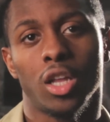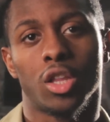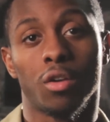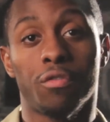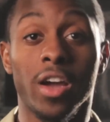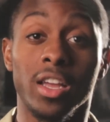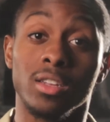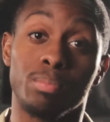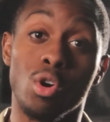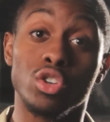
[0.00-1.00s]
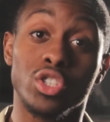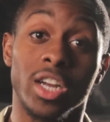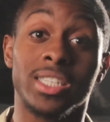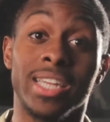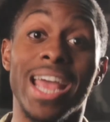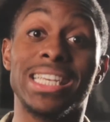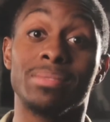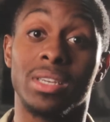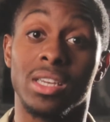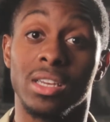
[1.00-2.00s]
The fucking bull started
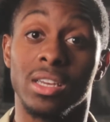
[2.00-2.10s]
chasing me.